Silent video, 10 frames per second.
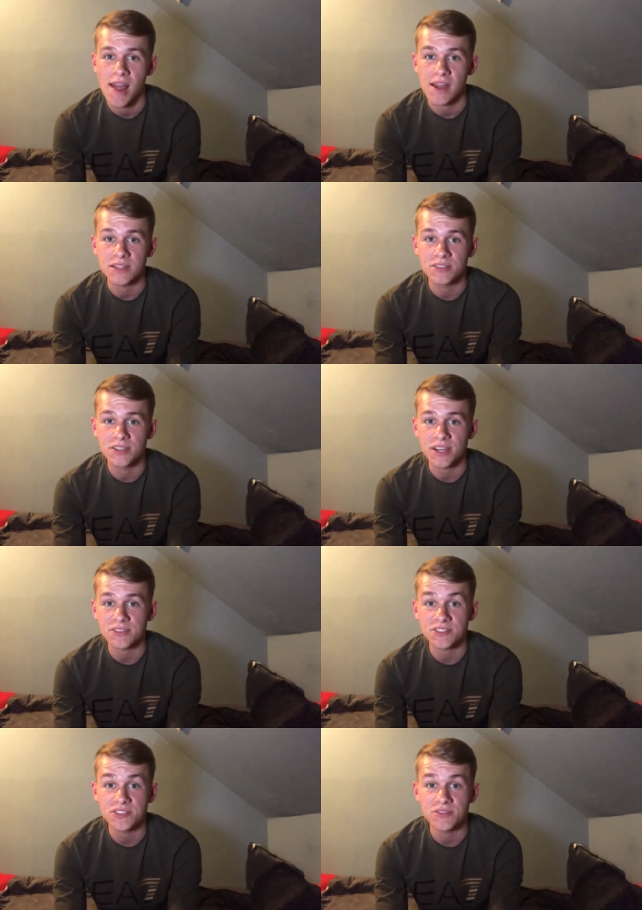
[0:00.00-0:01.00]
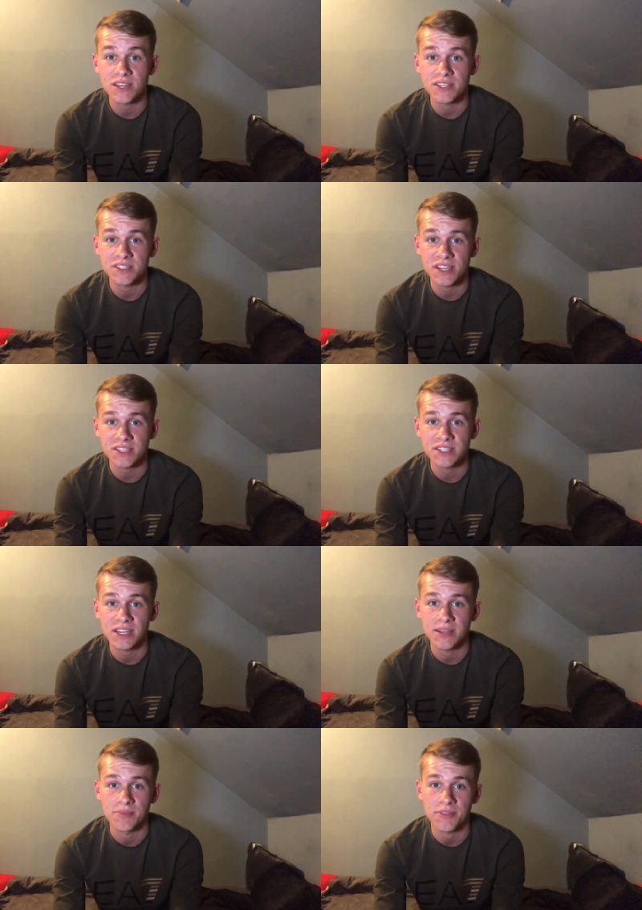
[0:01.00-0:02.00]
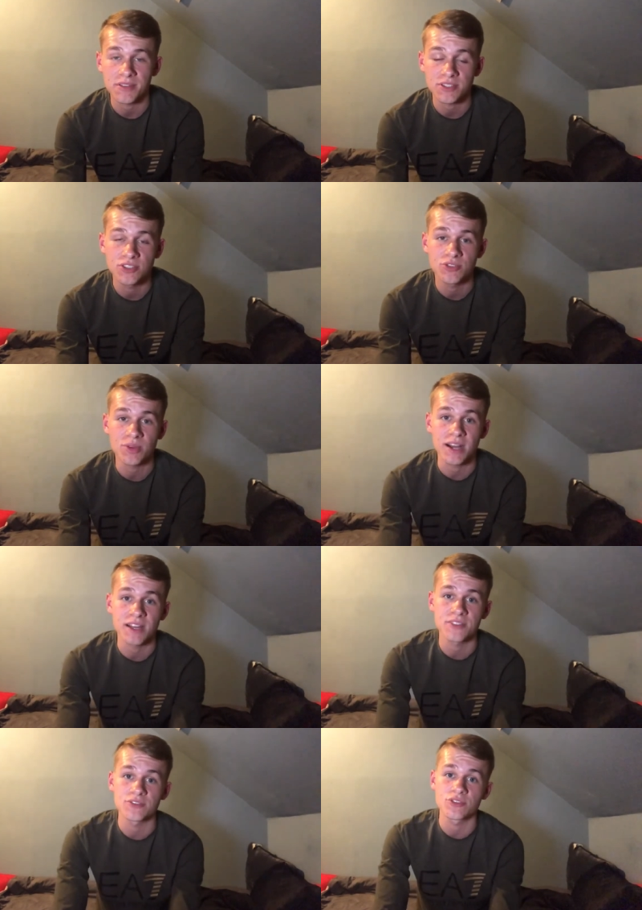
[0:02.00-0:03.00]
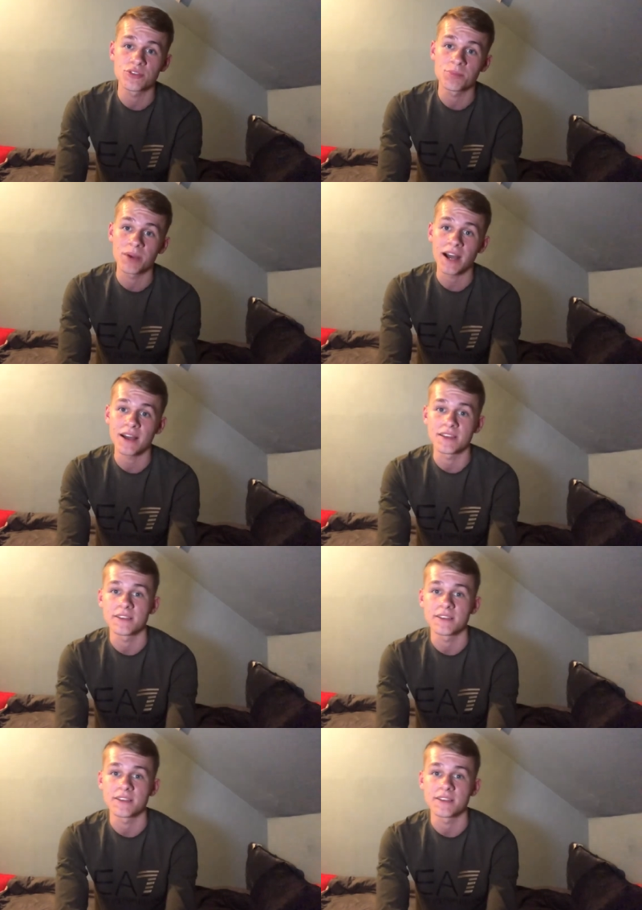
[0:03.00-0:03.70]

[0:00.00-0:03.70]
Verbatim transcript: And I'll see you guys next time. Thank you and goodbye.